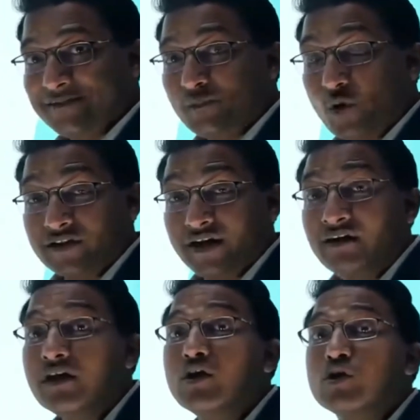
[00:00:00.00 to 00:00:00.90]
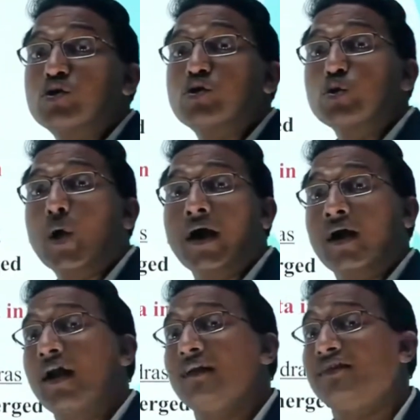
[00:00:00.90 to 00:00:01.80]
More than
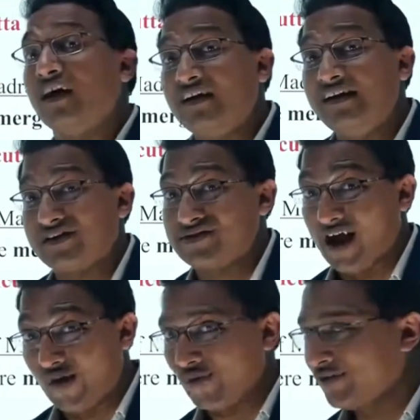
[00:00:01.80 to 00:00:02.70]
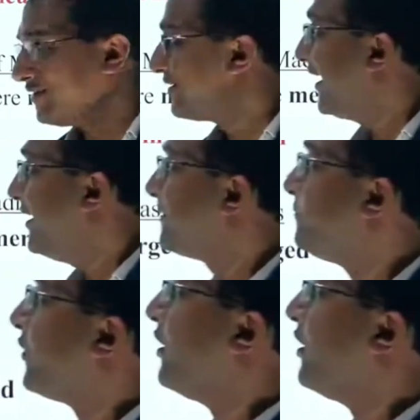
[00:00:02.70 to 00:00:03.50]
230 years ago, right?